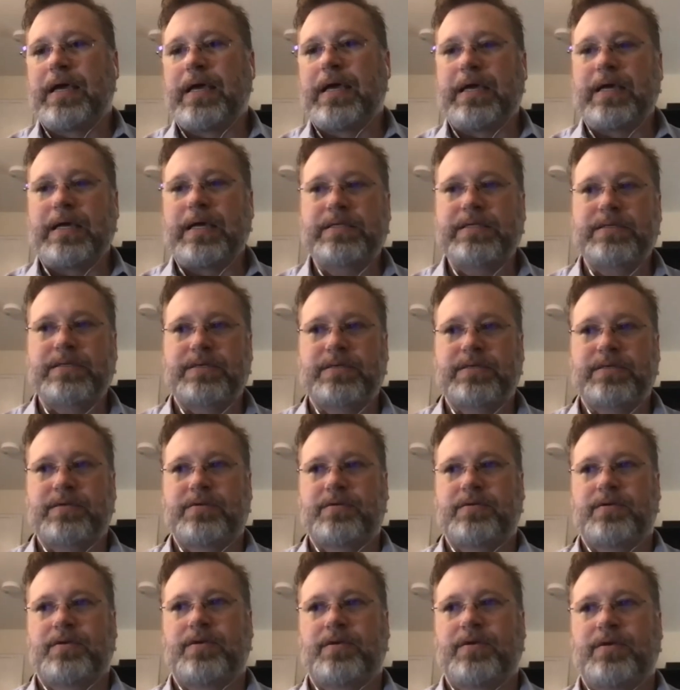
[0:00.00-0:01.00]

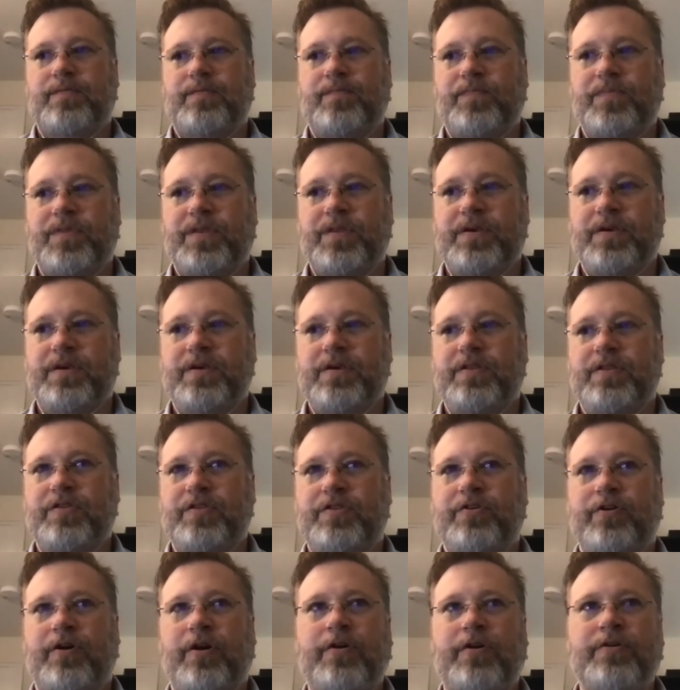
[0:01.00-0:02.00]
It's
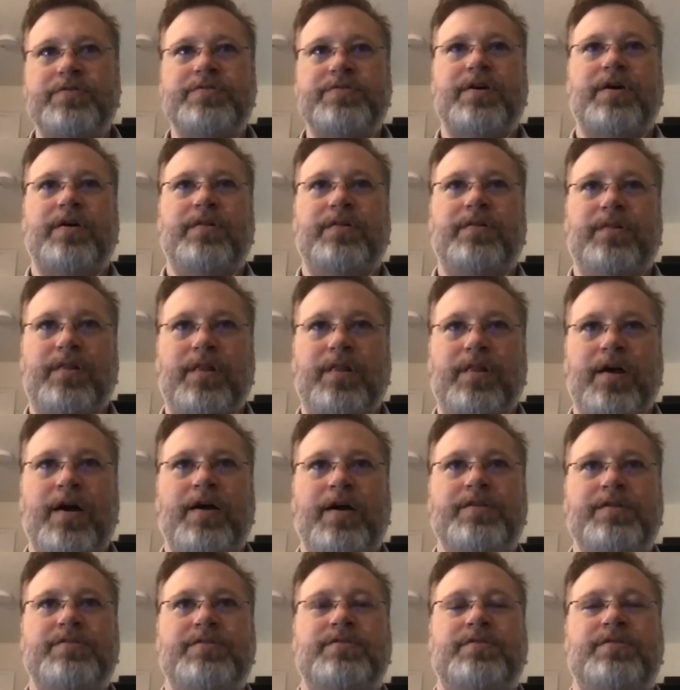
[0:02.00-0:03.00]
there aren't a
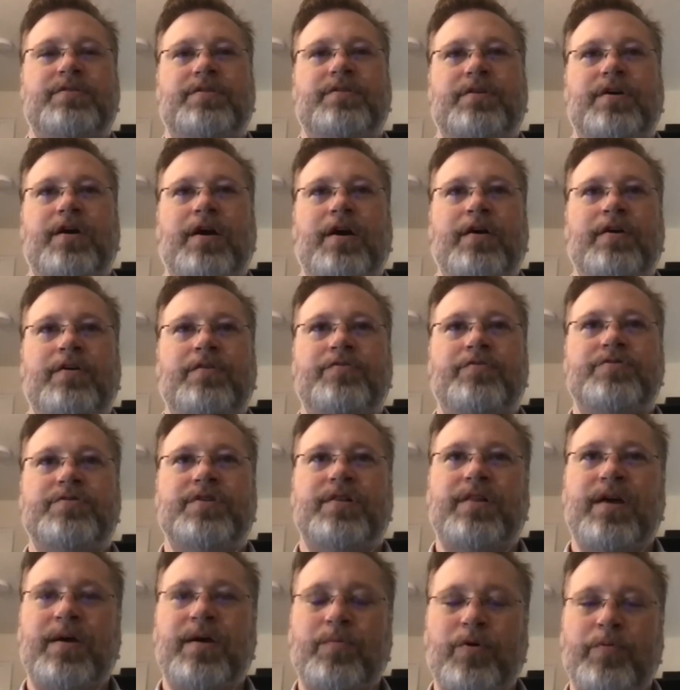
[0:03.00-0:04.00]
lot. Uh, there's a
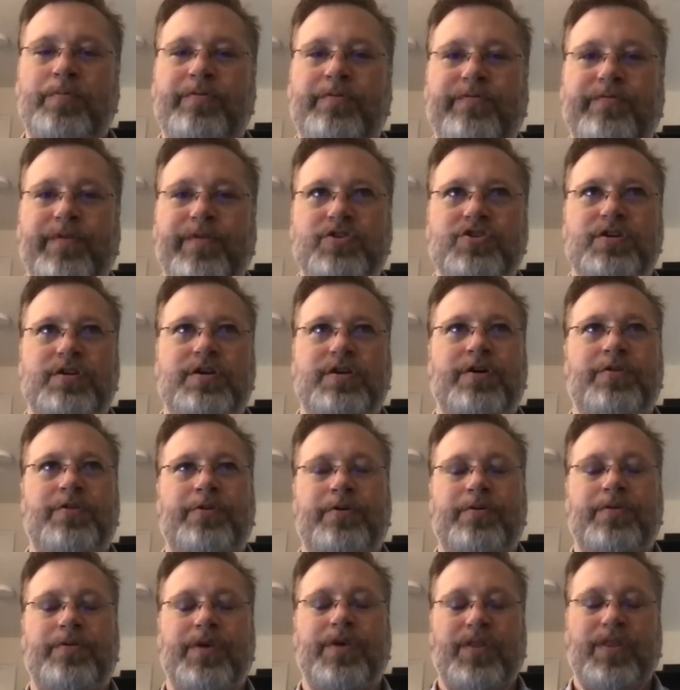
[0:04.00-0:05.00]
lot more prevention out
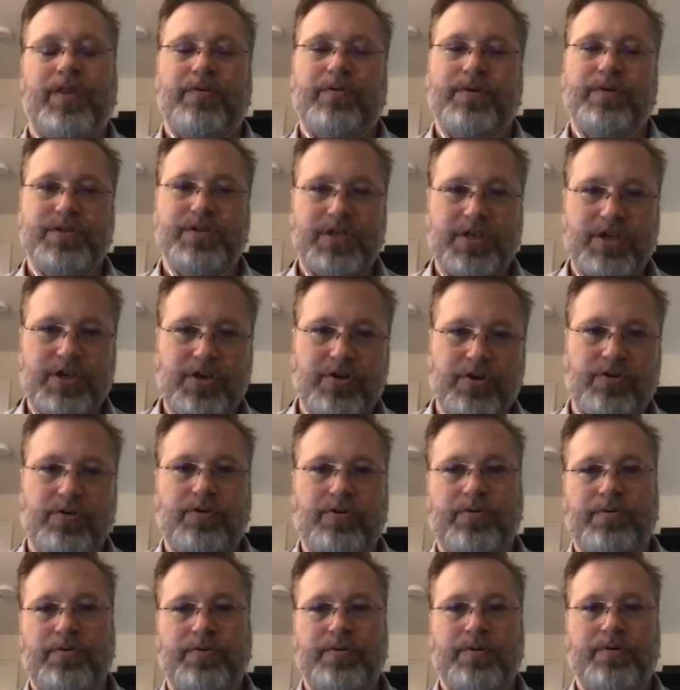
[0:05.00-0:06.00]
there than there is
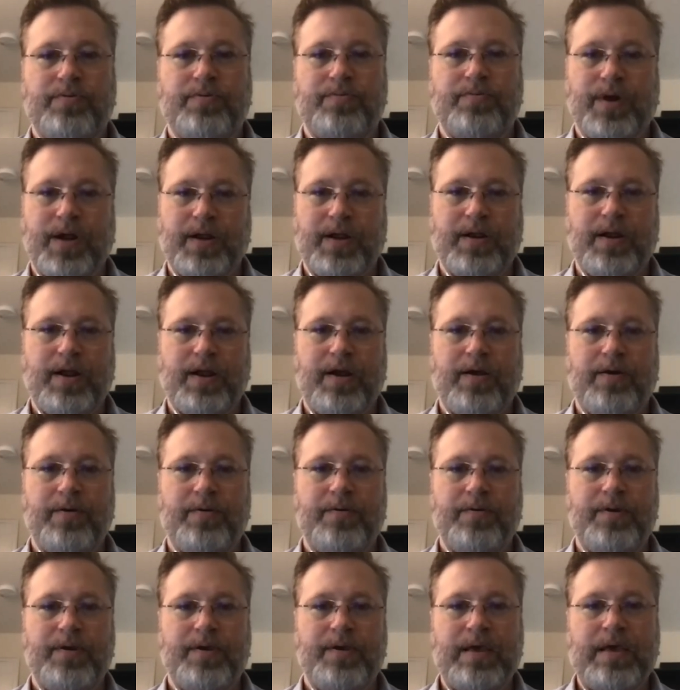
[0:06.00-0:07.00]
cure right now,
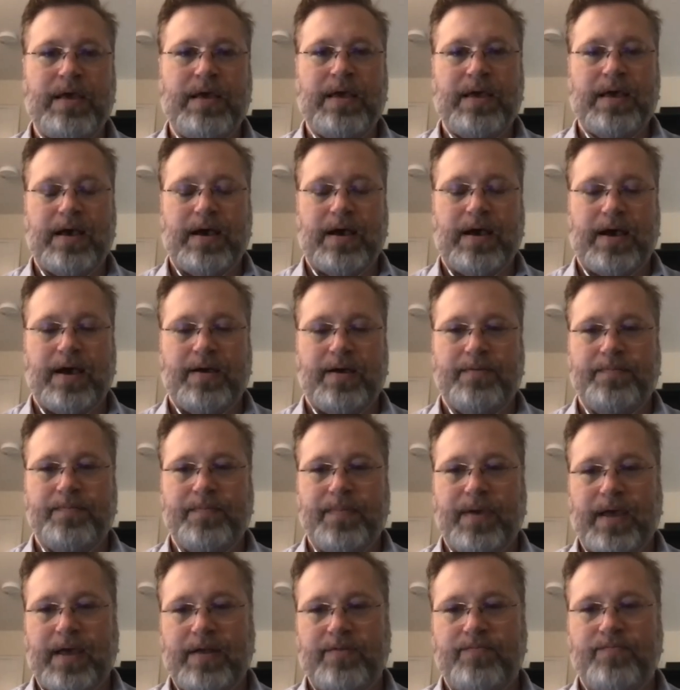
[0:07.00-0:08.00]
um,
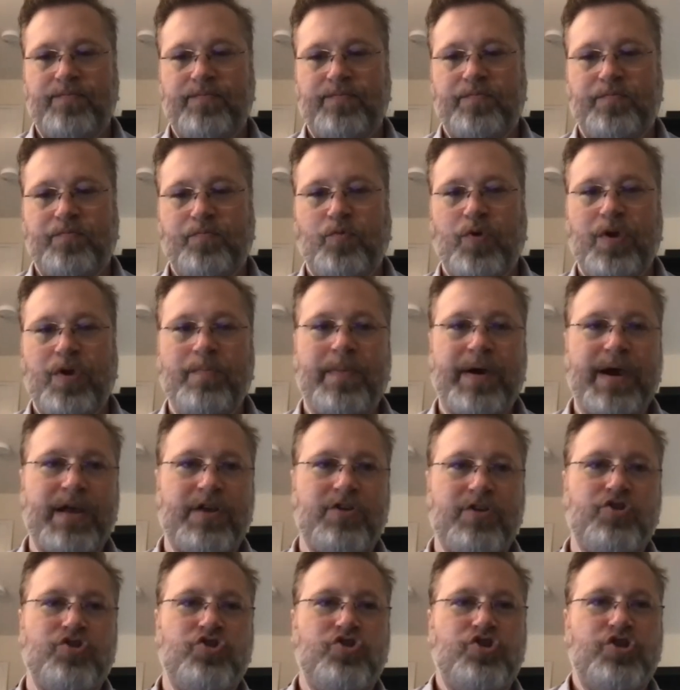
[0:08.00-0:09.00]
and we
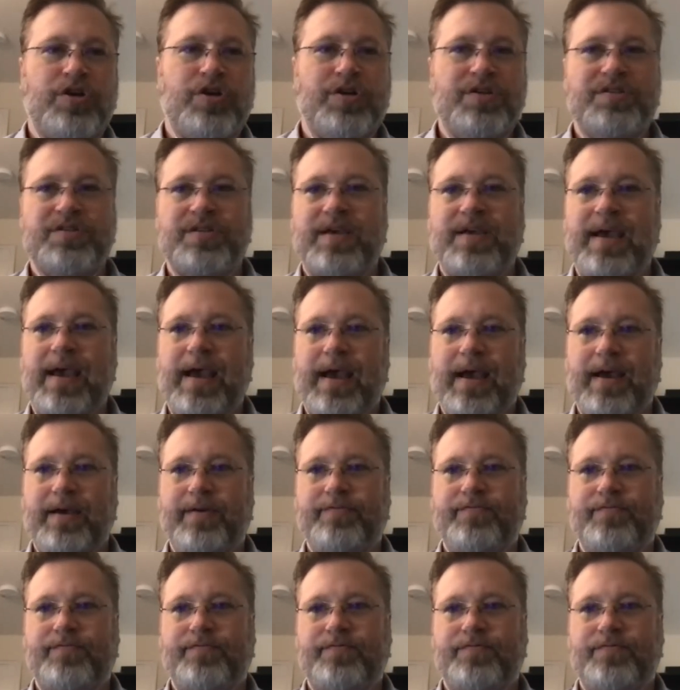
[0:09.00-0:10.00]
might just
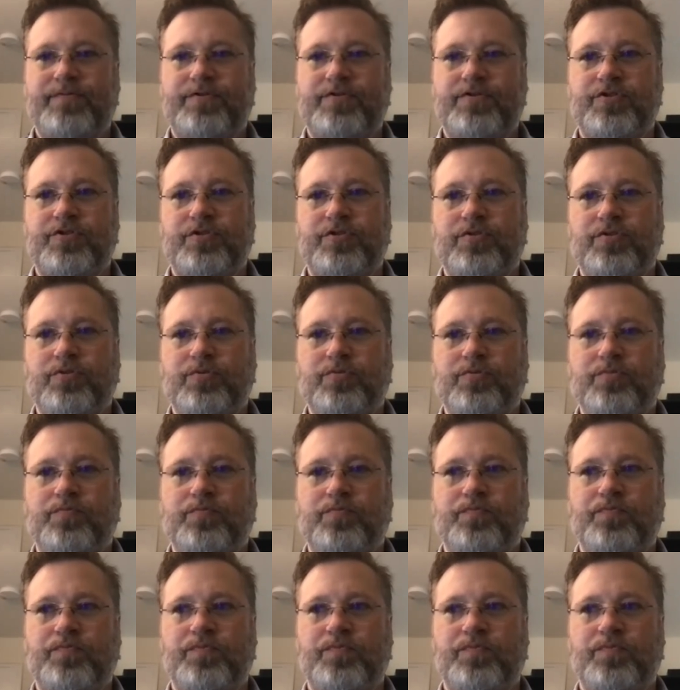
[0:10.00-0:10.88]
have to